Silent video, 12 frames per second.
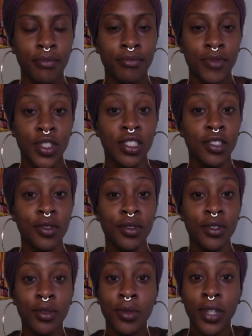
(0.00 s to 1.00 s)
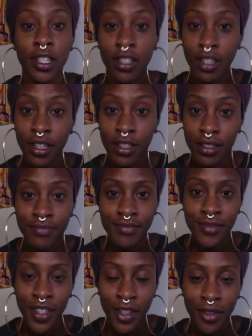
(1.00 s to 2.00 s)
steal the wind
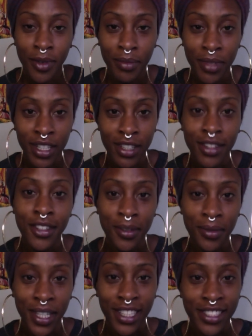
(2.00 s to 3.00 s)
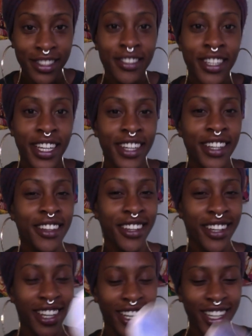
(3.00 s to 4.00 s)
from beneath your wings, okay?
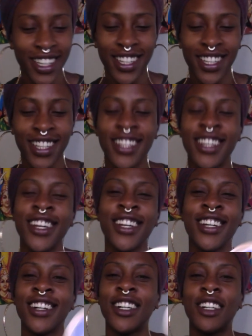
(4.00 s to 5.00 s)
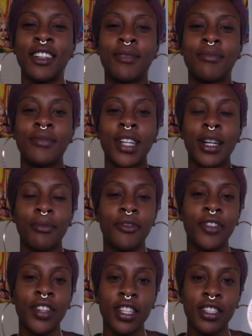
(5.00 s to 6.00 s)
I'm
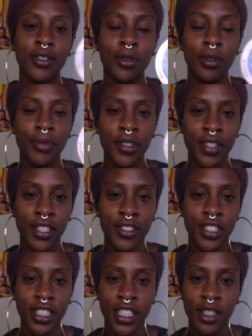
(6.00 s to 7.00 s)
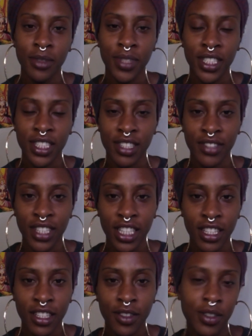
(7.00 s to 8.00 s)
feeling Scorpio energy here because of the
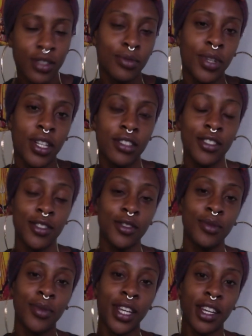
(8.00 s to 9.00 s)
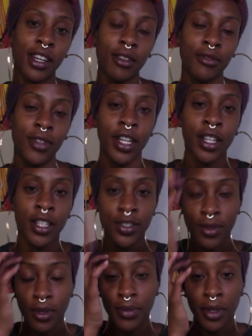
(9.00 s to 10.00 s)
eagle as well, so you may have
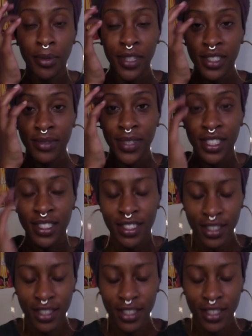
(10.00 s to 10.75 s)
Scorpio placements,